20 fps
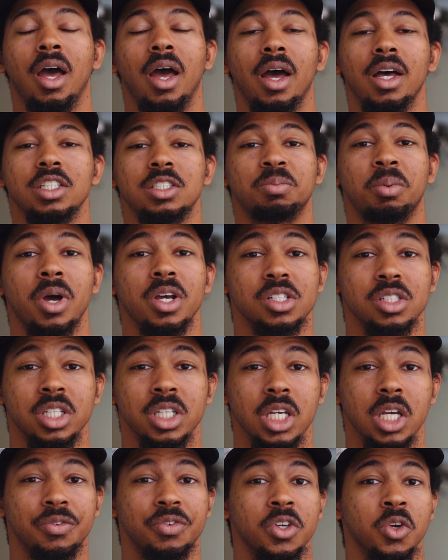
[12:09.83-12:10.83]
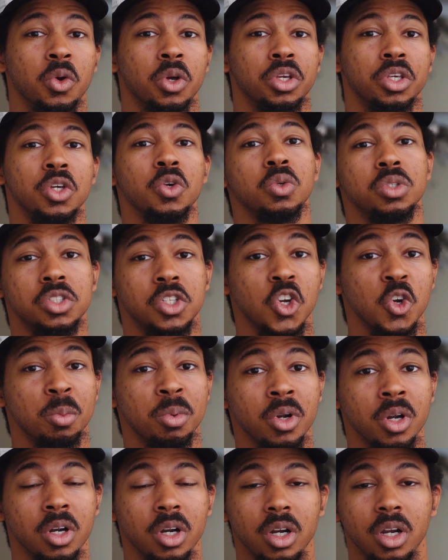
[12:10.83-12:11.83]
especially if you're a
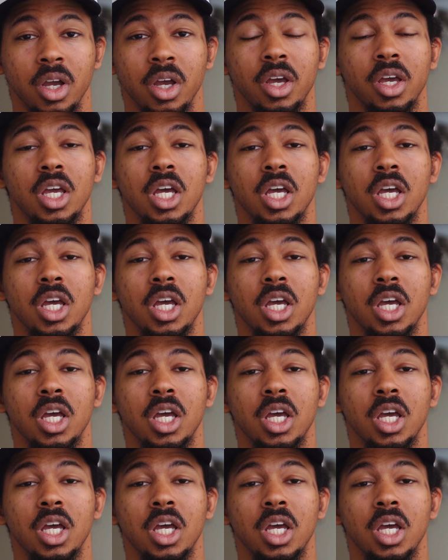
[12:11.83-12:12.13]
YouTuber,